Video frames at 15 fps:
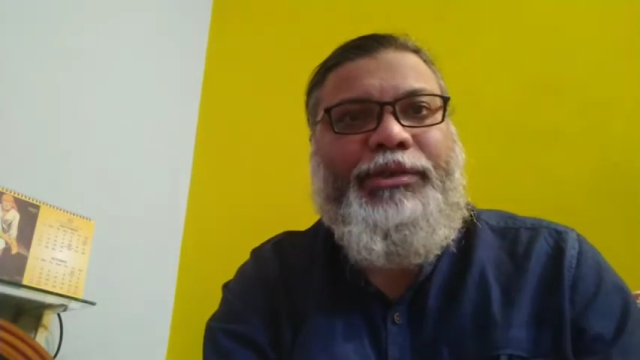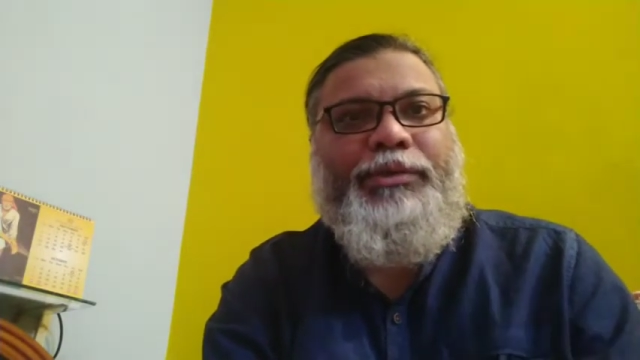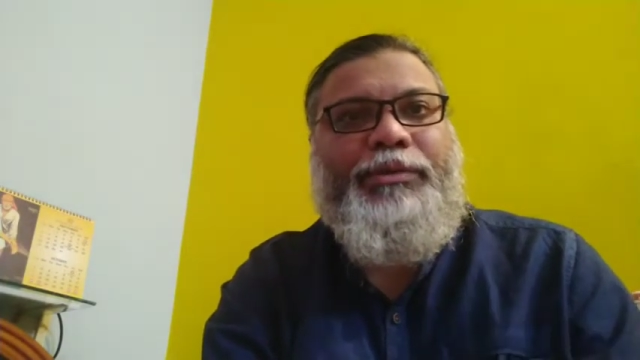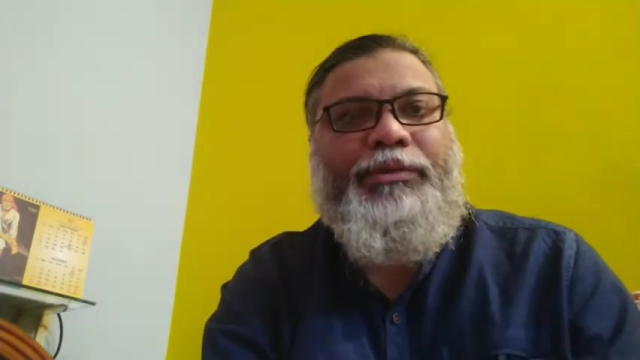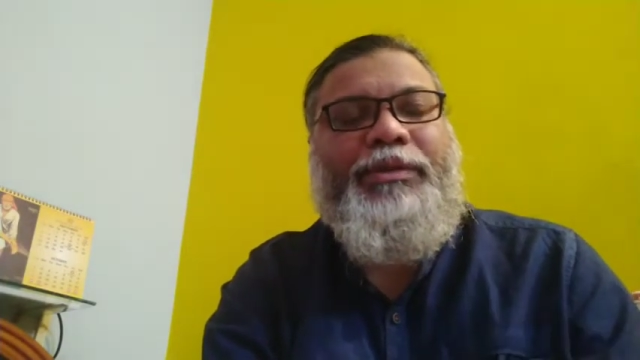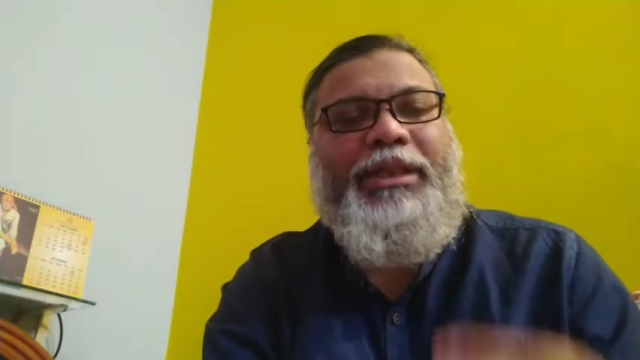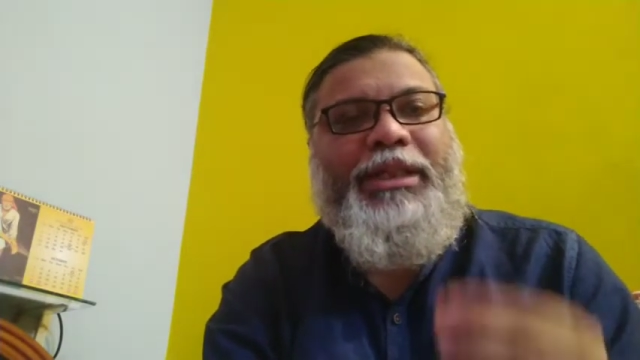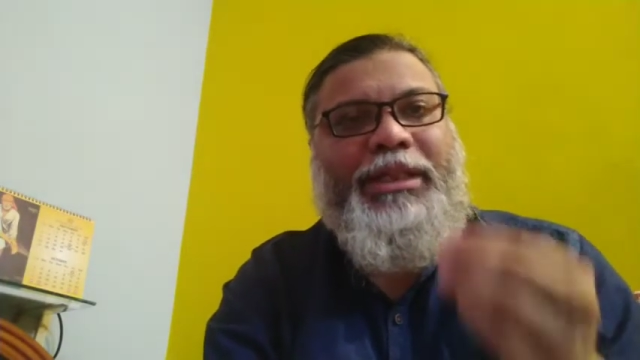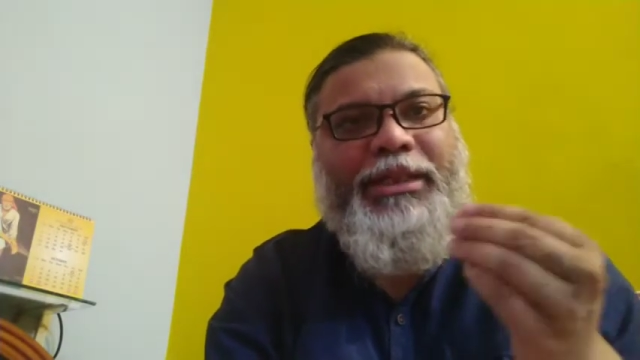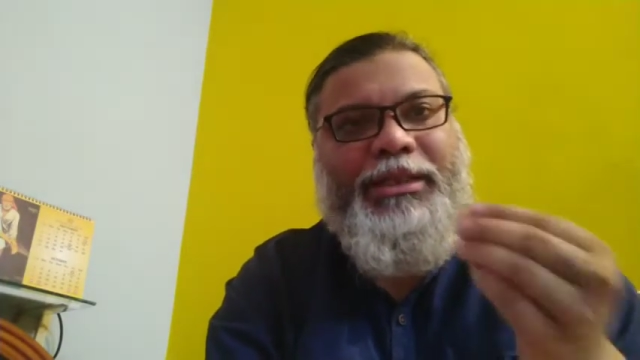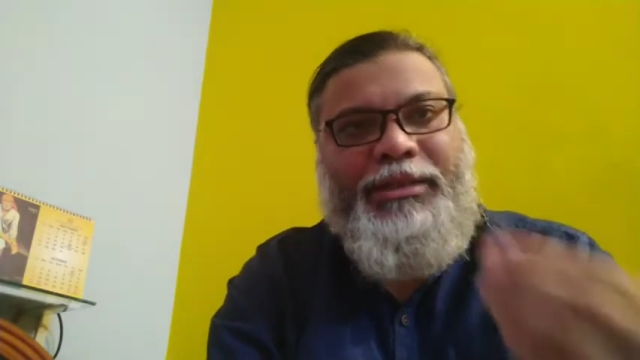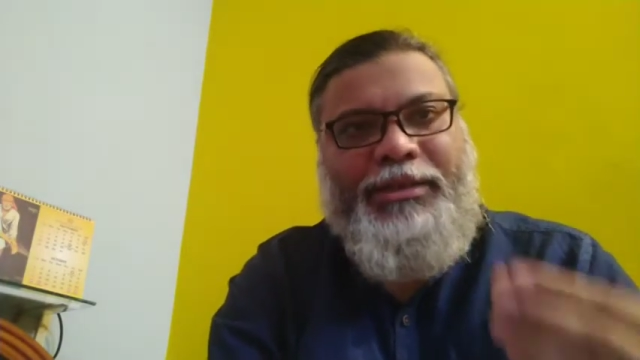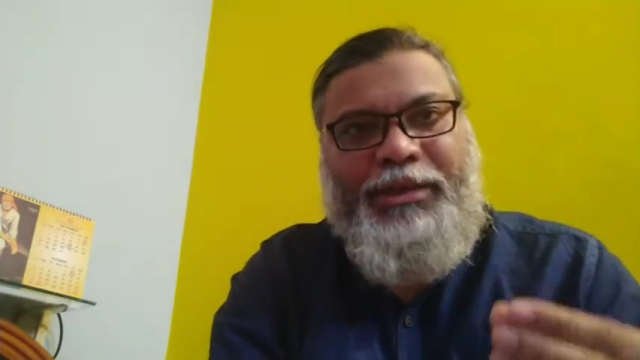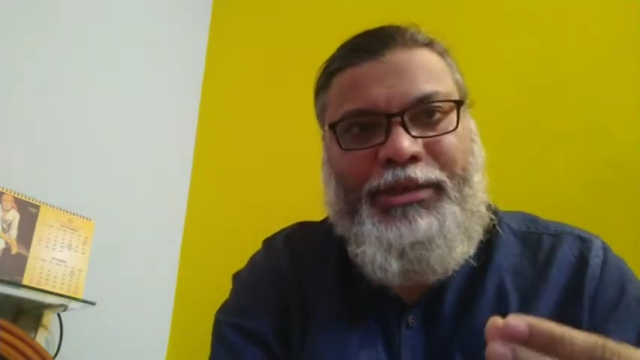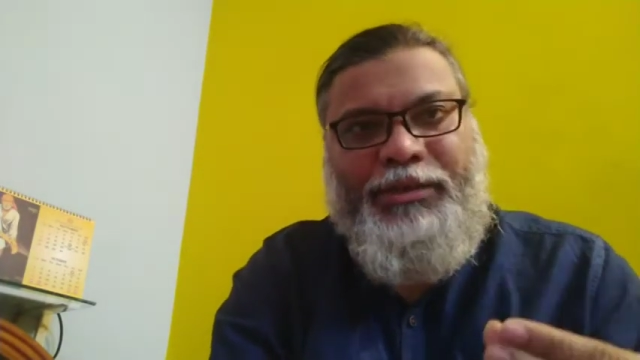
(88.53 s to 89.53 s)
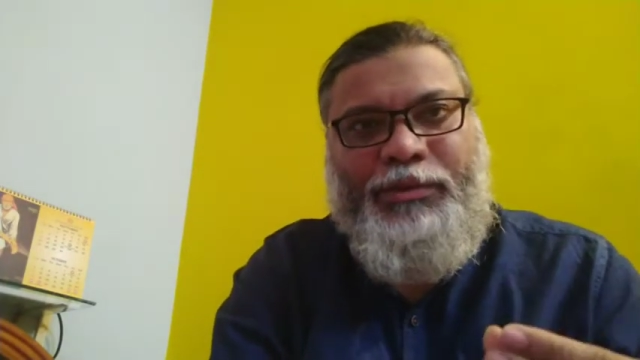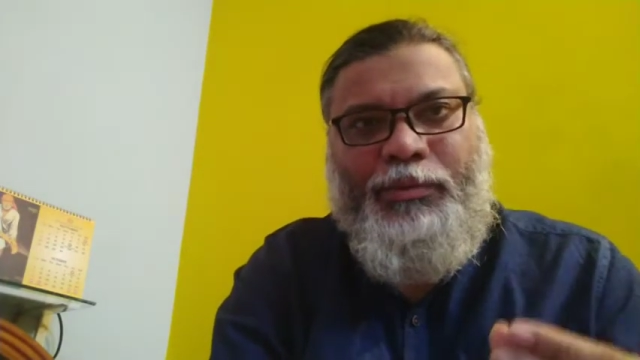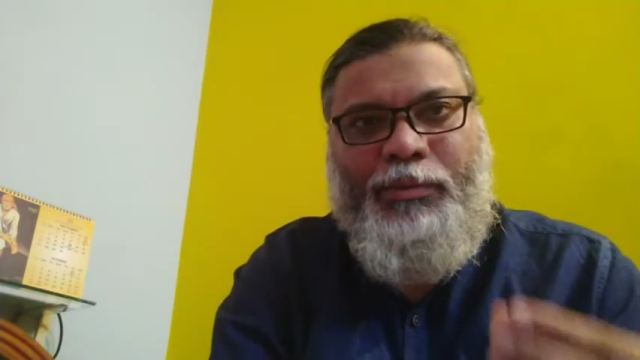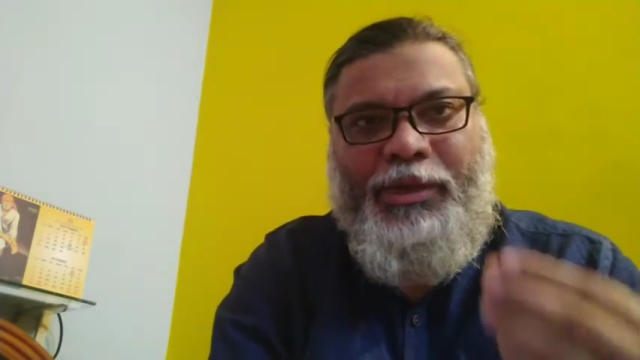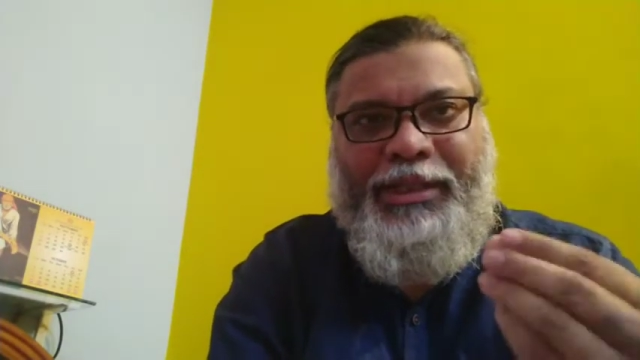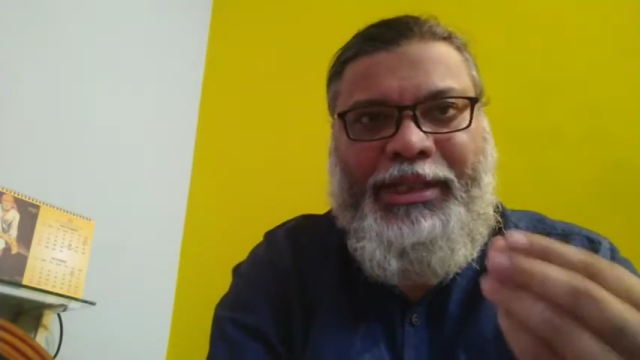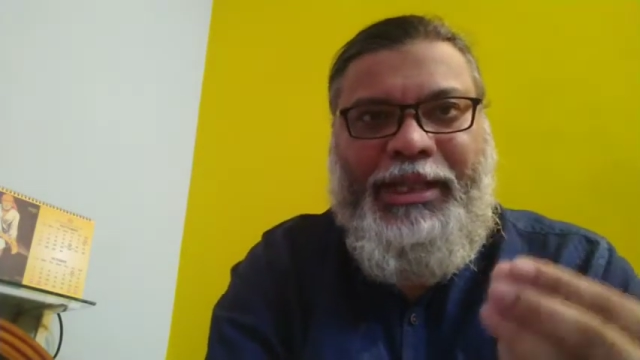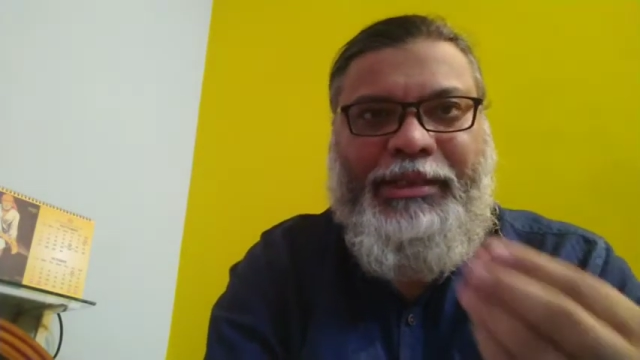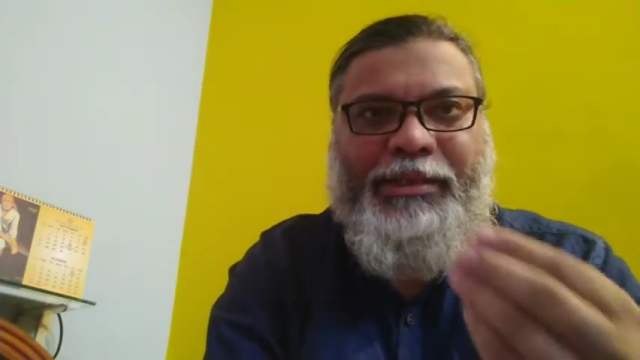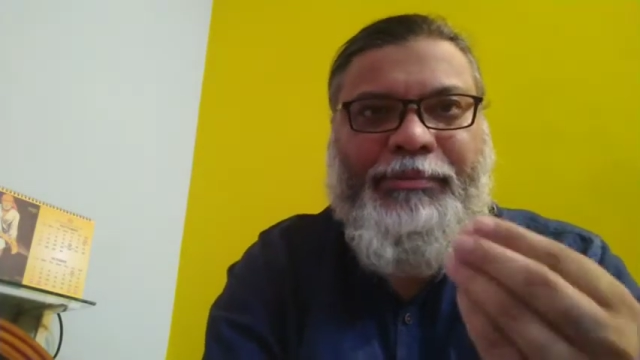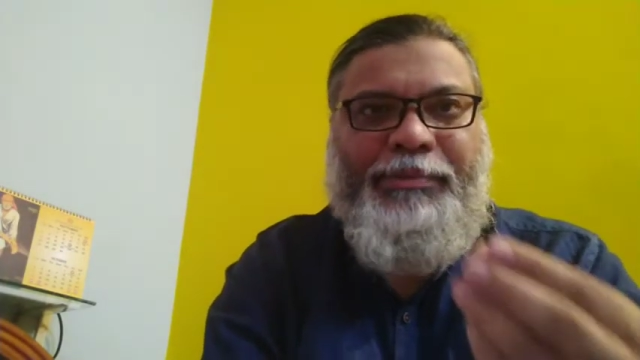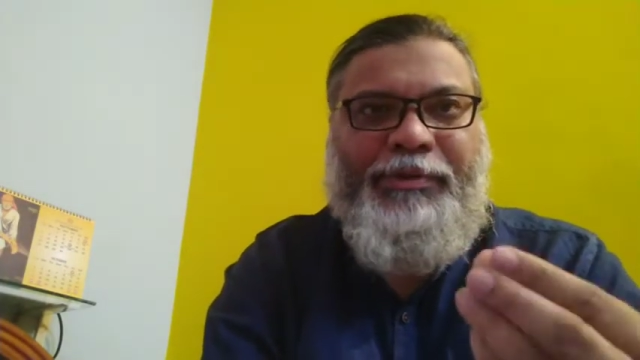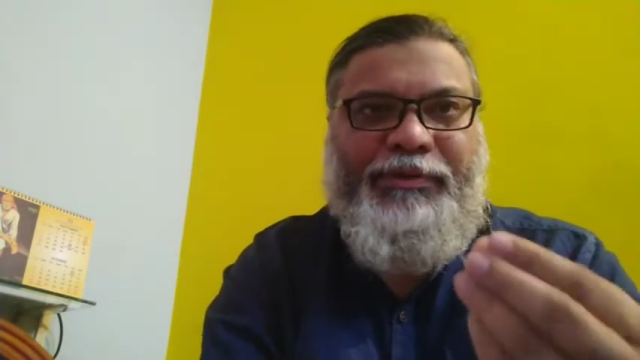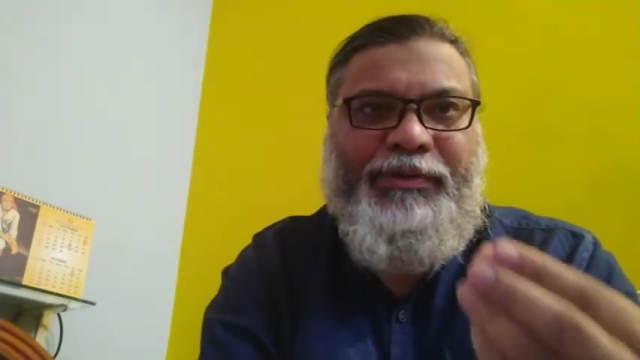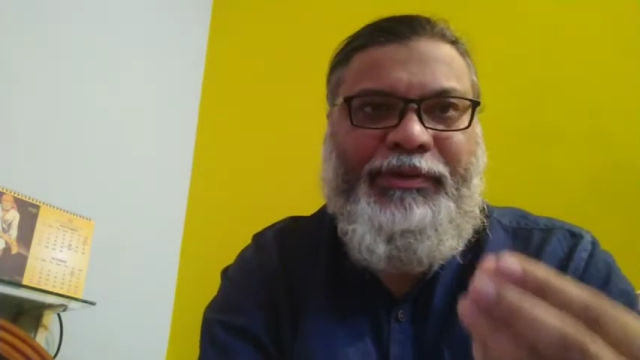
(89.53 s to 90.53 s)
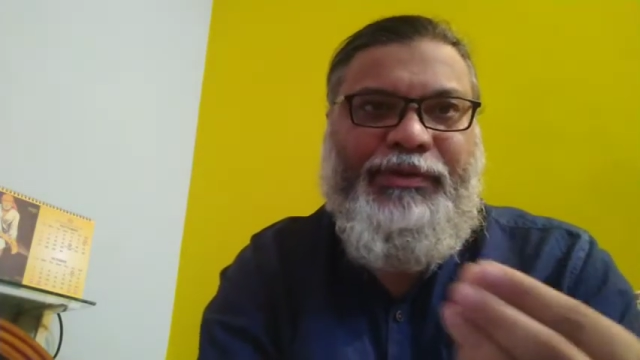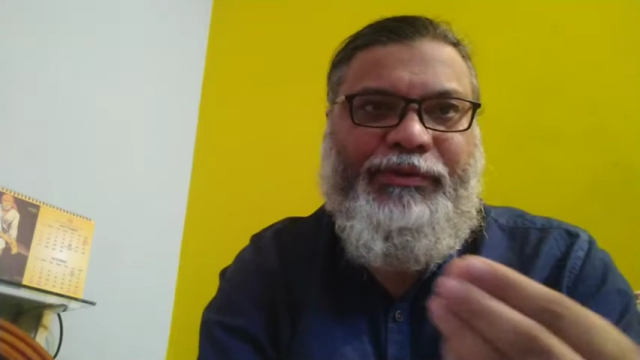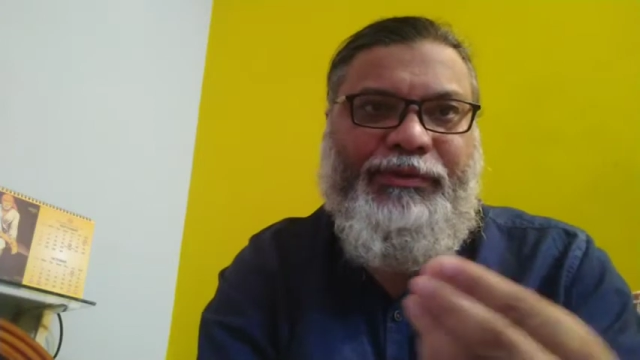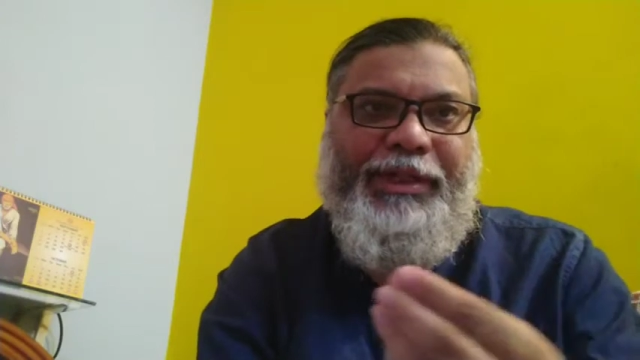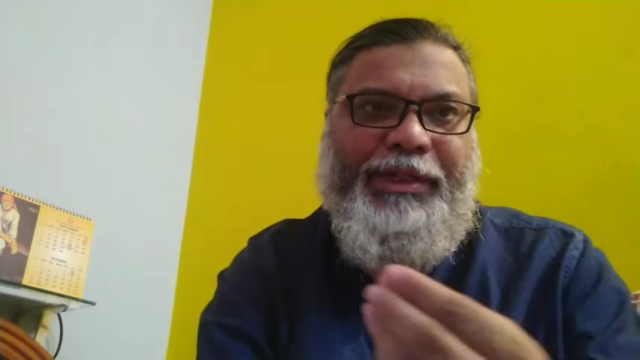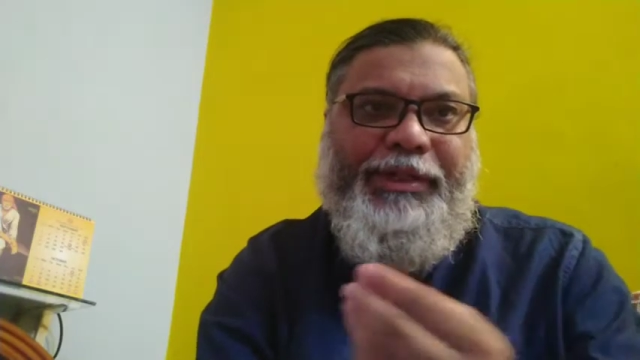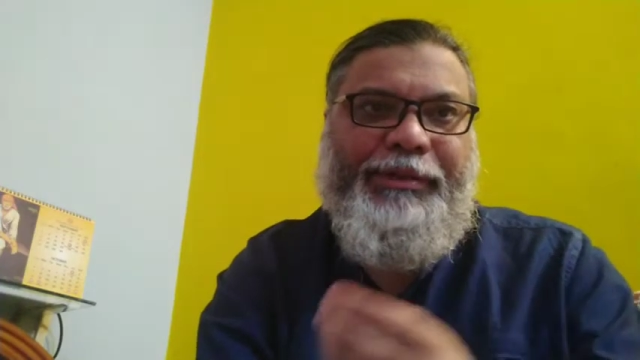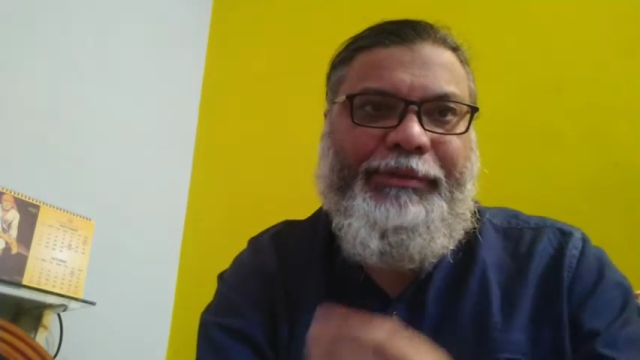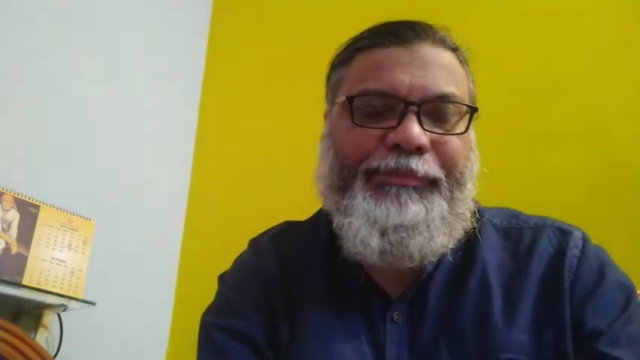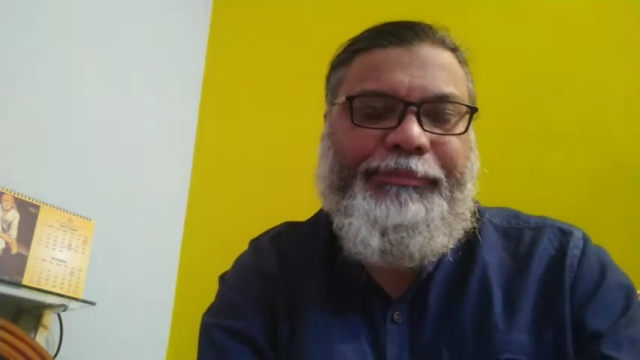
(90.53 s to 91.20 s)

to listen to what the other person is saying